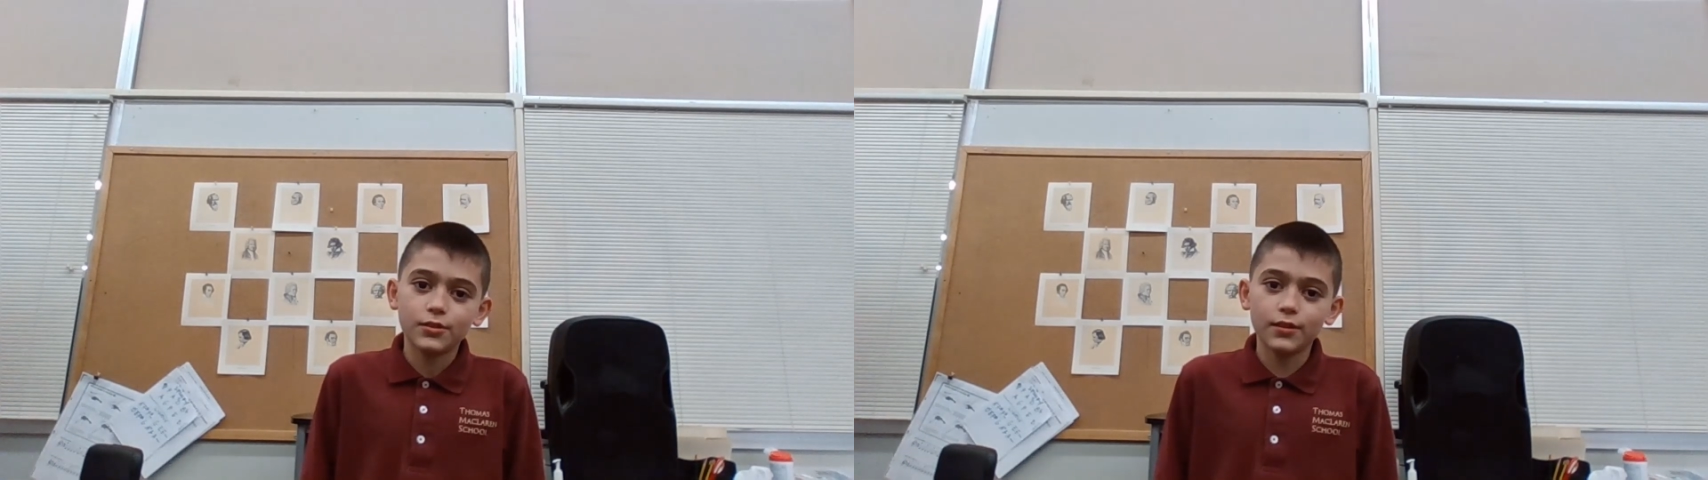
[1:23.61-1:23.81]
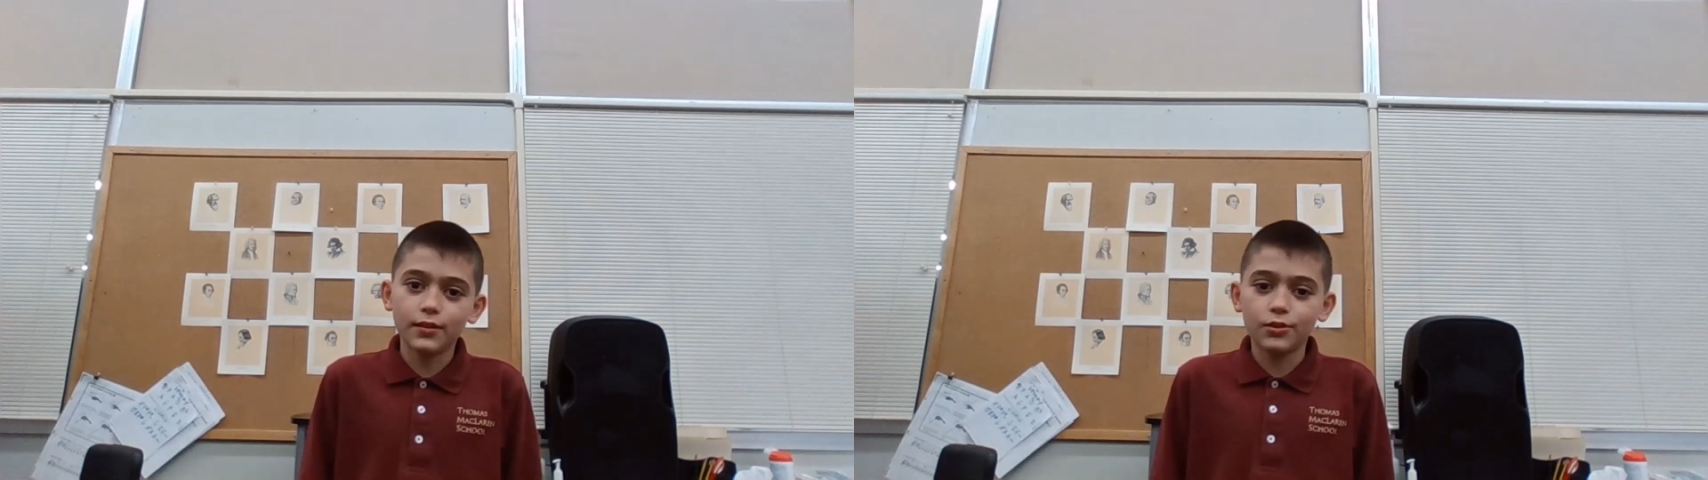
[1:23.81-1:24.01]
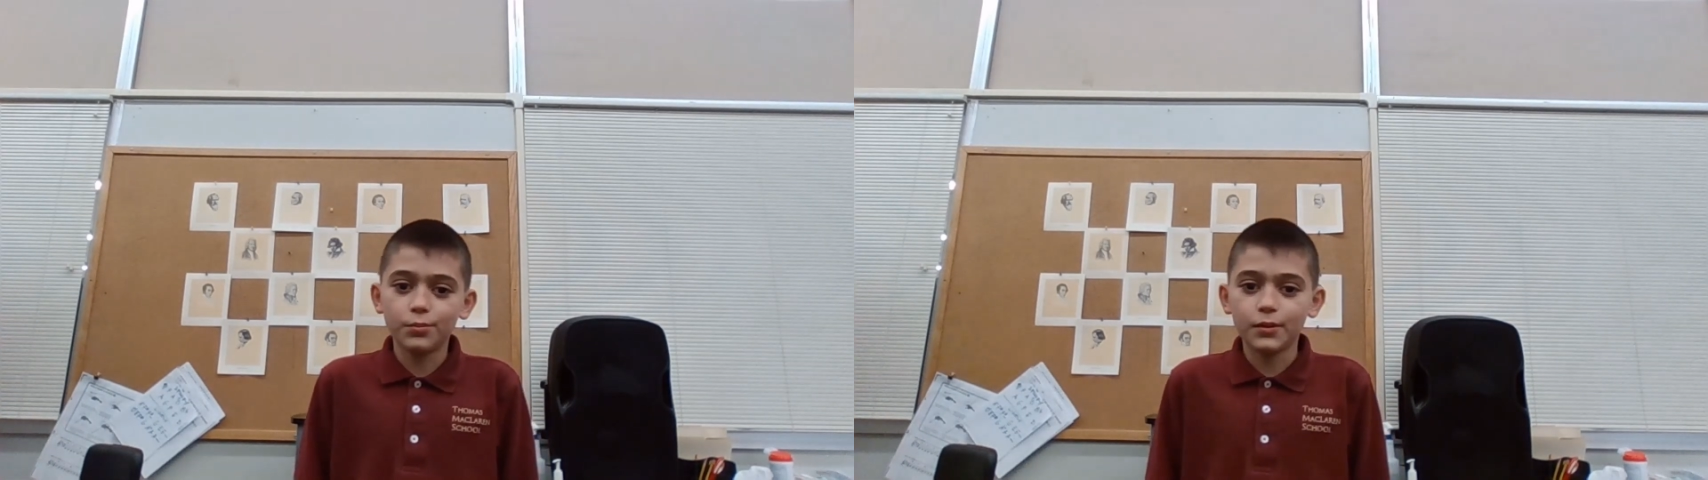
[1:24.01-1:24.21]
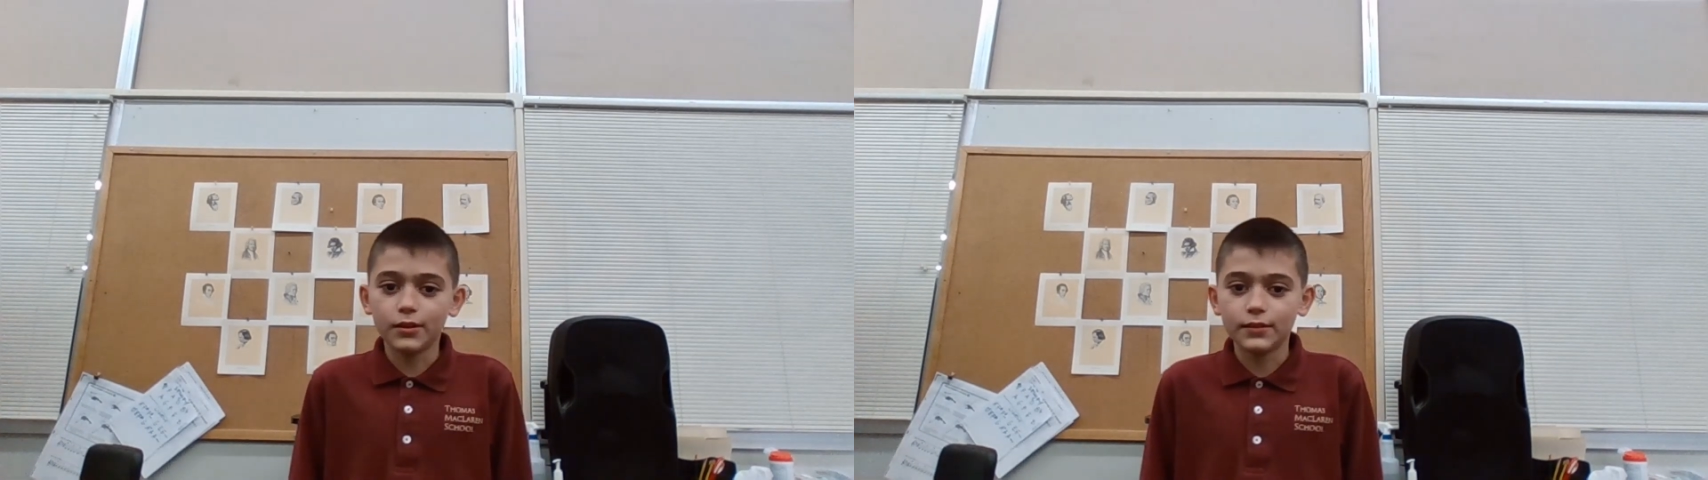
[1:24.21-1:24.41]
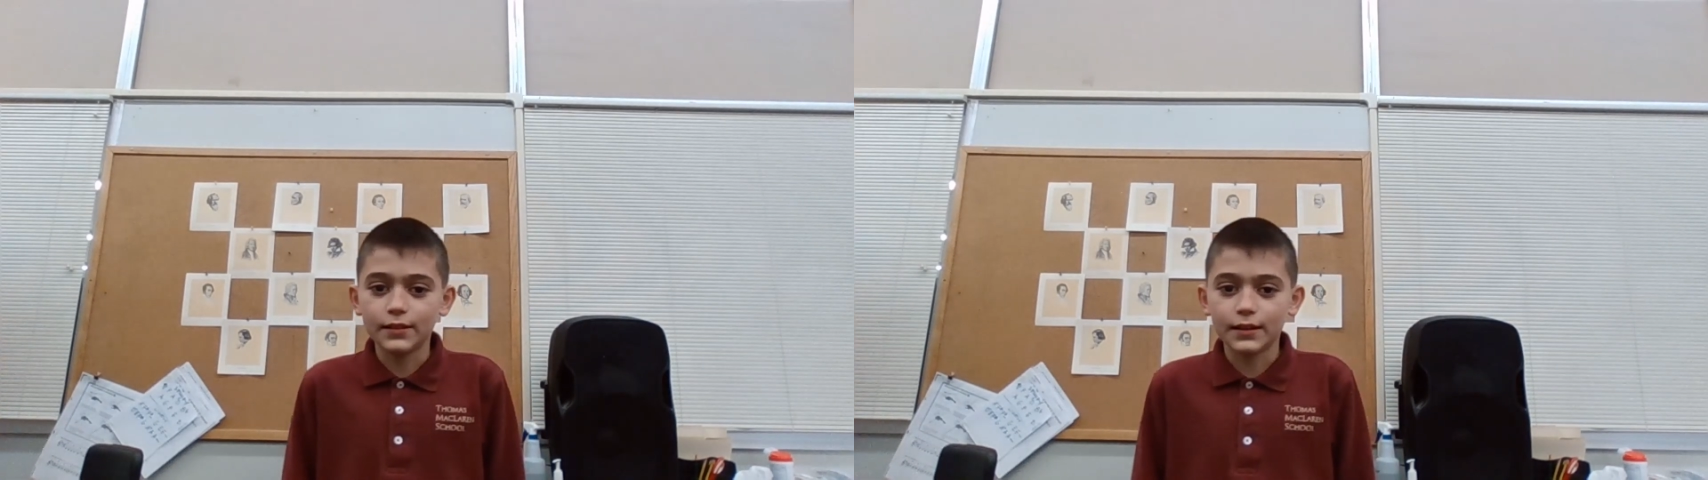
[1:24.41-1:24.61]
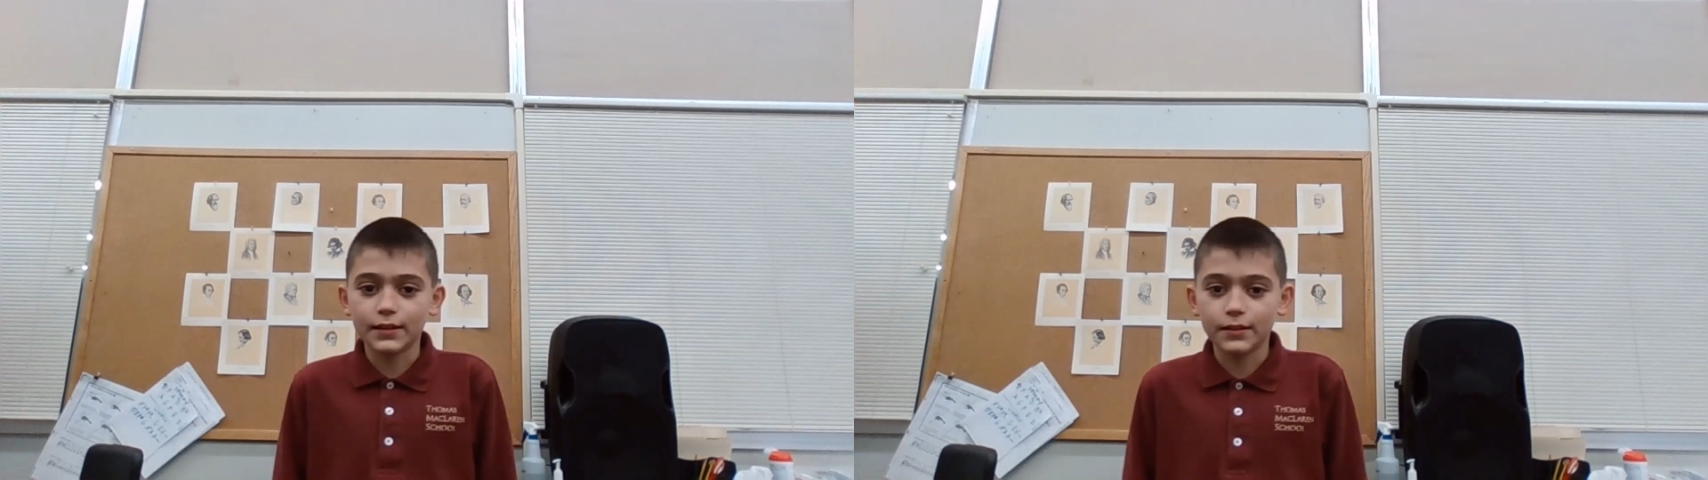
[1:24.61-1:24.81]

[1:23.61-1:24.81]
the little bird that